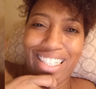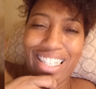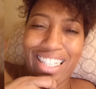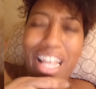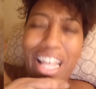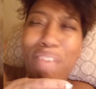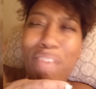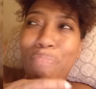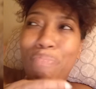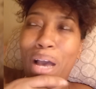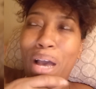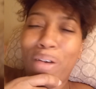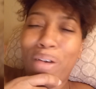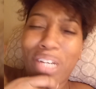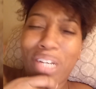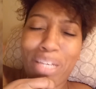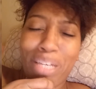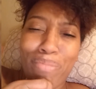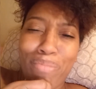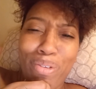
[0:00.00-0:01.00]
That
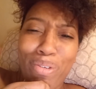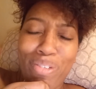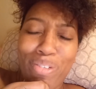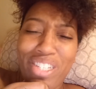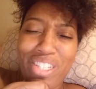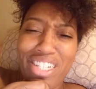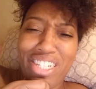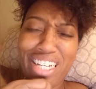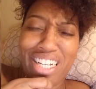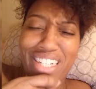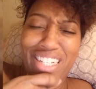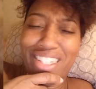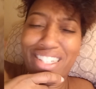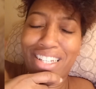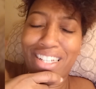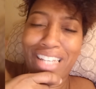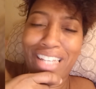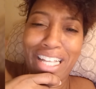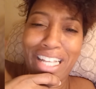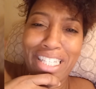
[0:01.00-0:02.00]
power can be used to change
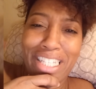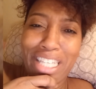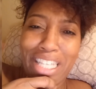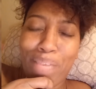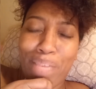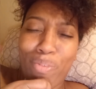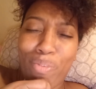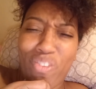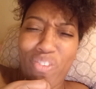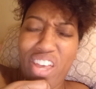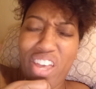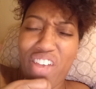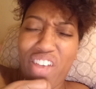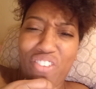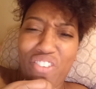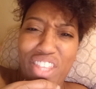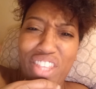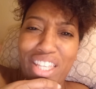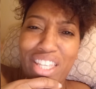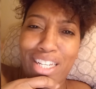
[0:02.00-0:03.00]
the landscape of
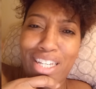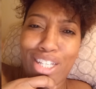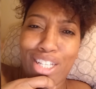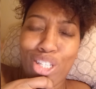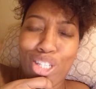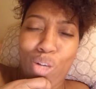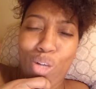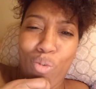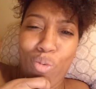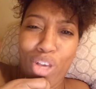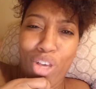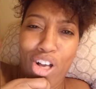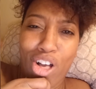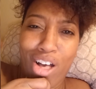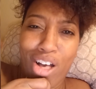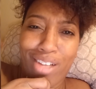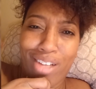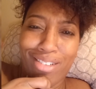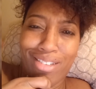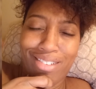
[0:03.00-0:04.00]
everything that's going
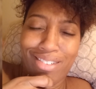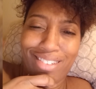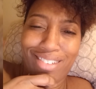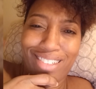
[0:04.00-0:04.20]
on.